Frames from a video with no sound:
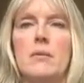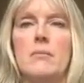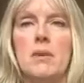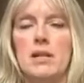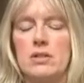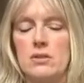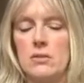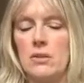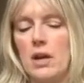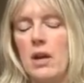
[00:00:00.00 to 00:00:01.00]
on Match
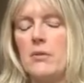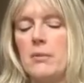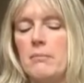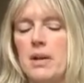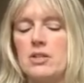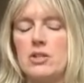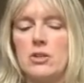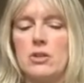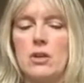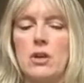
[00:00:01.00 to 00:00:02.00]
or her on Match
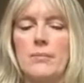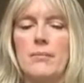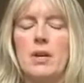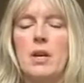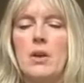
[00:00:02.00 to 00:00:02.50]
dot com,